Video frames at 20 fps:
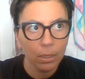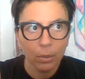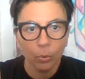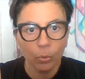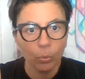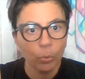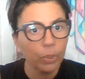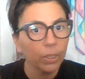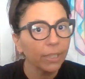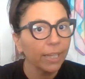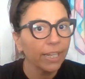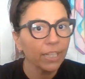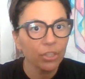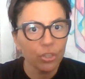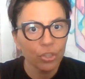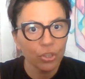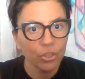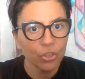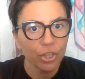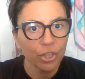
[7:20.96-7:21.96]

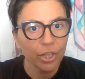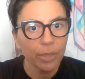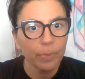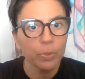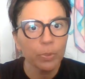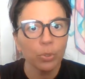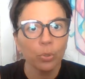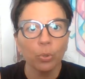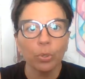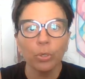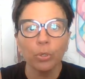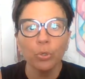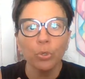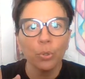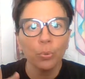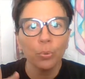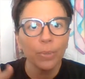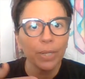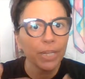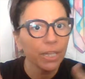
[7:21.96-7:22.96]
relationships or
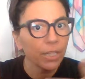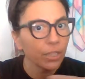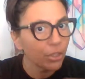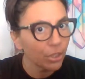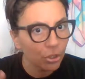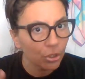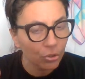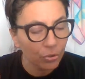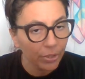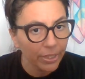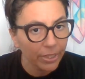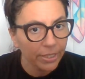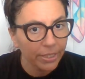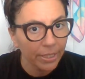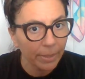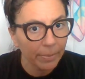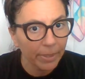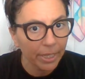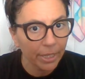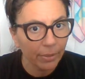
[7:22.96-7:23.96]
new industries
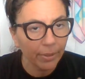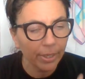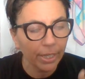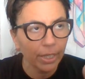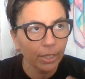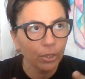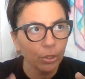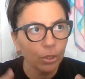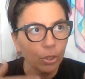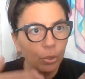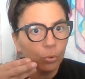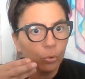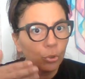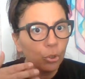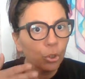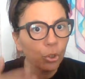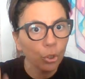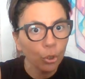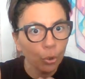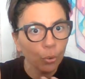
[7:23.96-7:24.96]
I'm hearing,
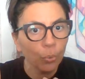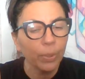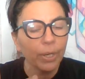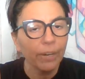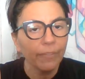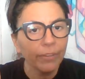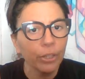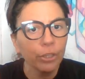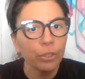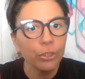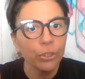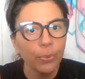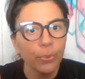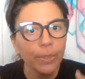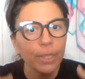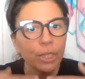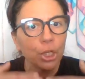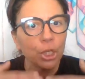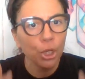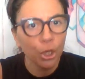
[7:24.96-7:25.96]
new, whatever you're
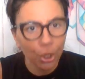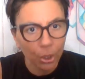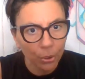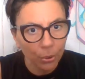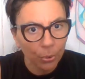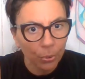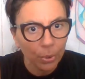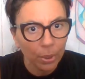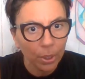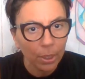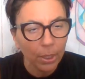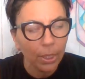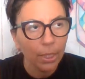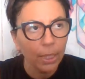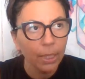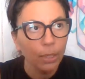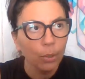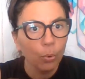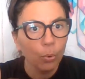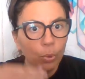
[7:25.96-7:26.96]
doing new
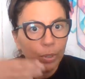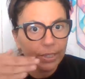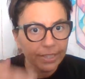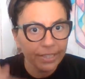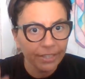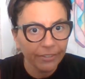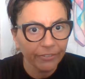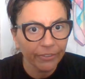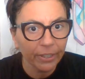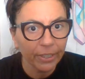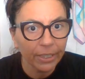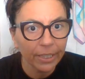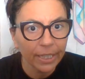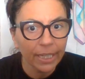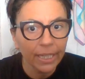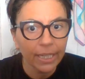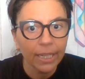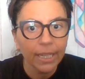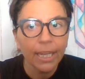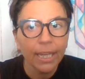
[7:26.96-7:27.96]
or
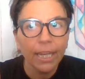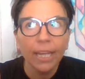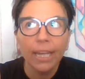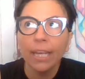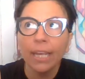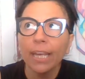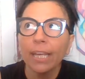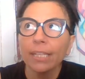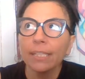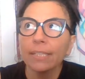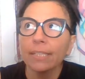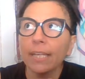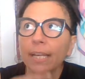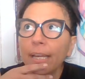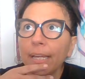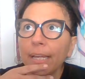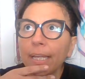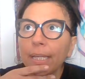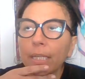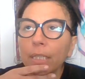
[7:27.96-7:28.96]
differently, it's
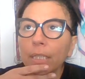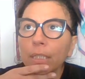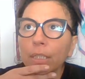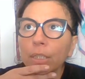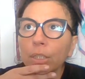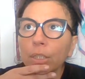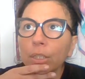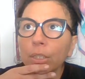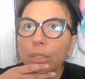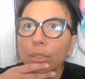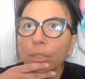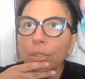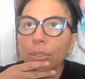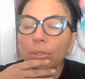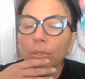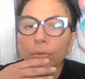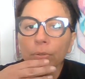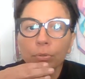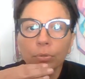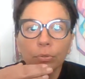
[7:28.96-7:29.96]
like
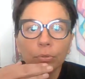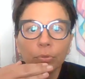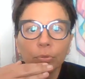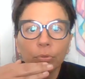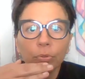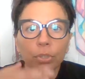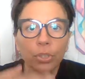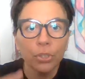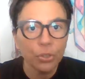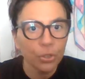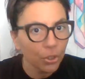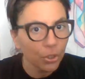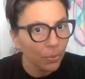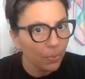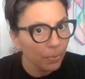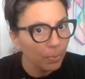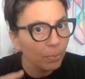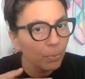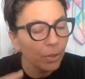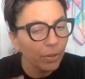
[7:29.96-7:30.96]
just
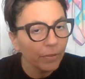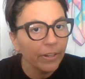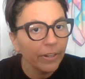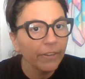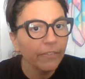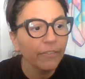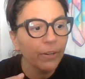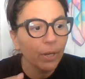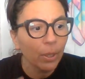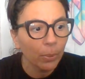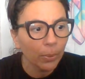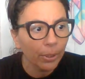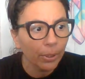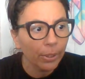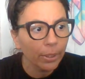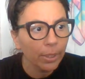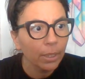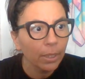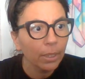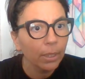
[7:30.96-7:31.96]
do moving
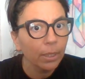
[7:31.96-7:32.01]
forward